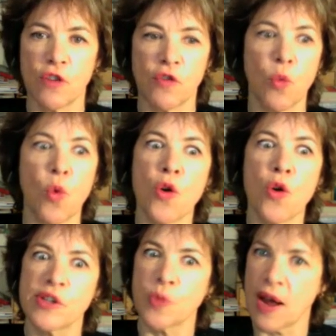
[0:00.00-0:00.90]
of the war
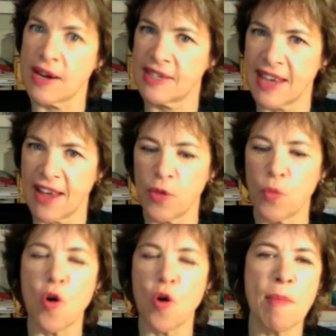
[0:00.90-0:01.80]
is winding down. The
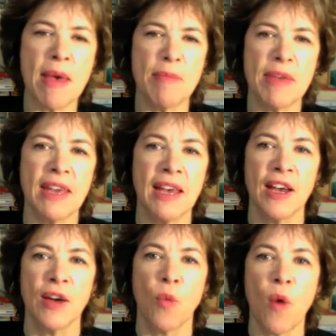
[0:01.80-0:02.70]
war may be
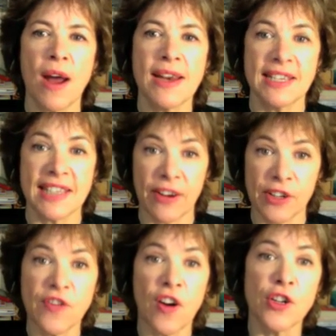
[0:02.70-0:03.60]
winding down
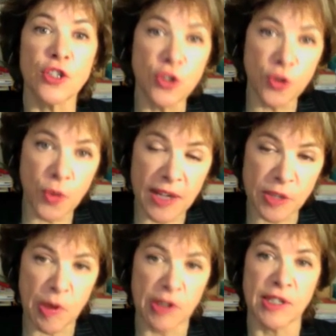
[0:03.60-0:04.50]
as far as
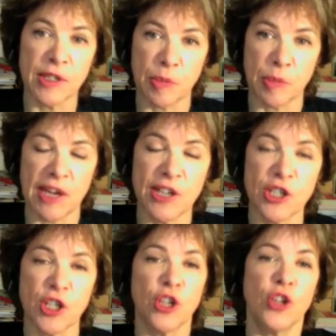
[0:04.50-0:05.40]
U.S.
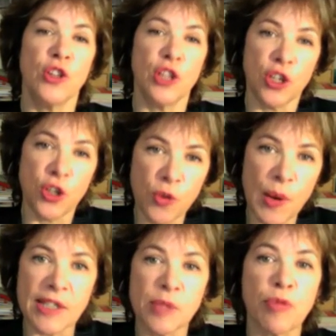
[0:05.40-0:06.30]
participation. The
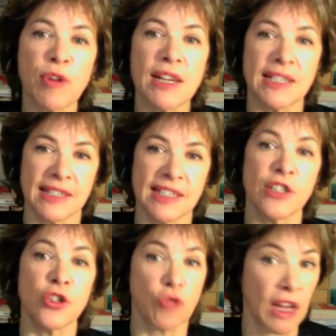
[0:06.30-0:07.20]
U.S. presence
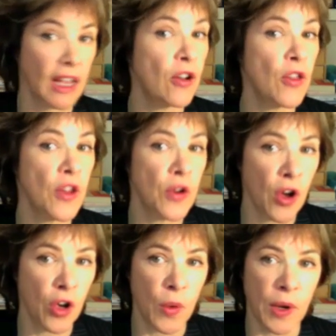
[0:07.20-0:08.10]
is shrinking, although
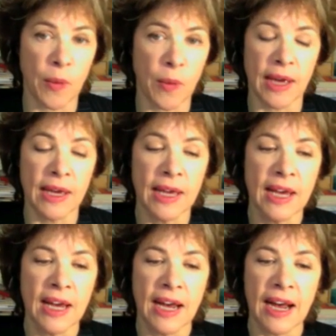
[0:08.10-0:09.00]
not going away.
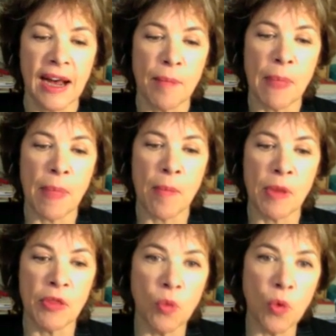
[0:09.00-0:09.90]
Um,
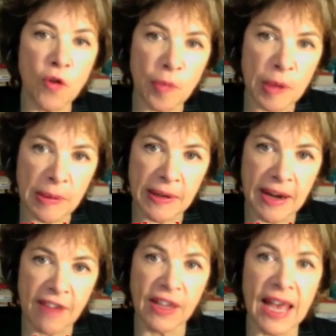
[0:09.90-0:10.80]
but the war for people
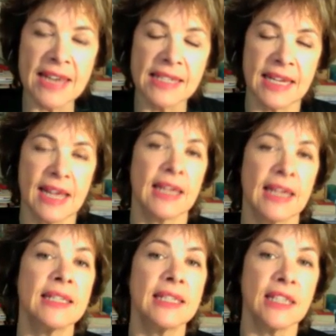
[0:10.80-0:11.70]
in Afghanistan
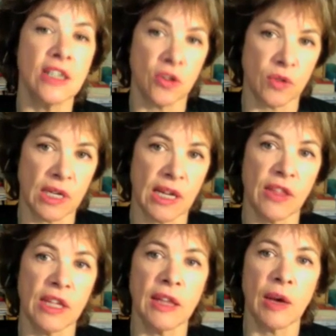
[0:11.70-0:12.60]
continues, and I
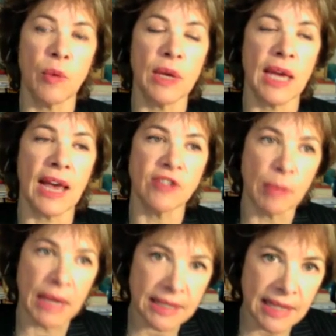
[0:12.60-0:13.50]
think that we have to
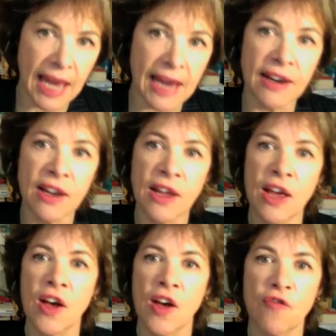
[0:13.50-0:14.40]
maintain
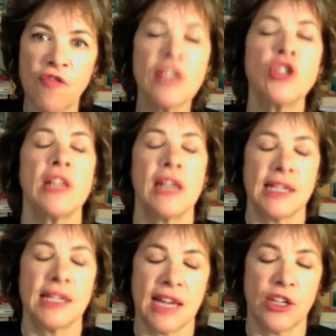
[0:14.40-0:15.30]
vigilant
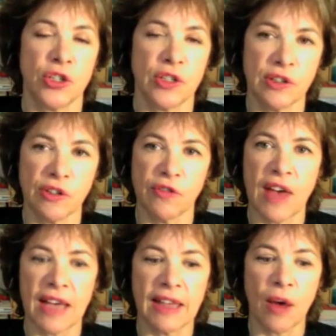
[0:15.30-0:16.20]
attention to the
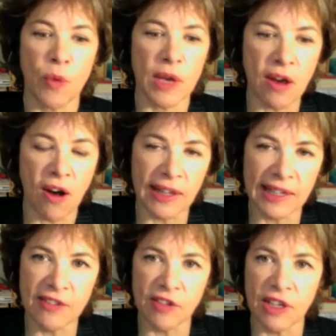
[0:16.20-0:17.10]
fact that we are
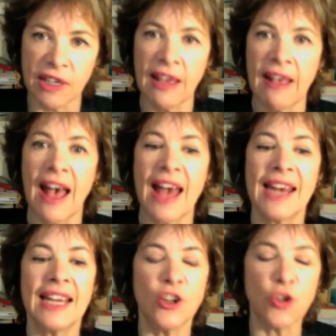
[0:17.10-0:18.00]
leaving
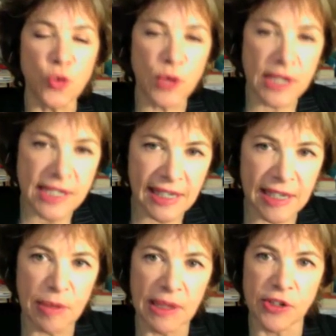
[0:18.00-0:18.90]
an increasingly
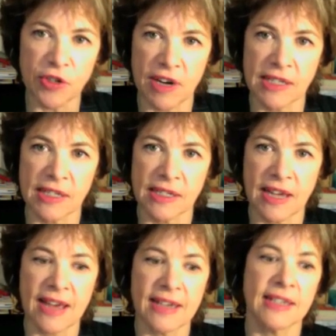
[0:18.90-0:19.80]
militarized
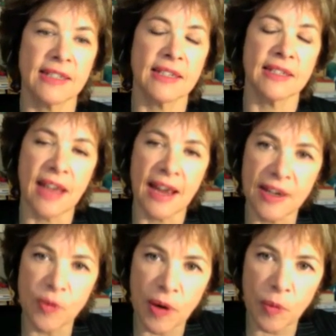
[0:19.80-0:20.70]
society, a
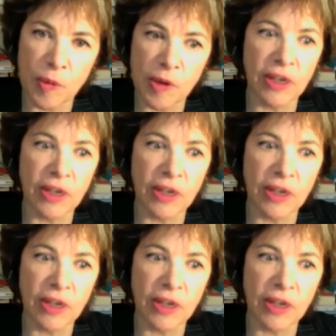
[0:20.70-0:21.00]
society where women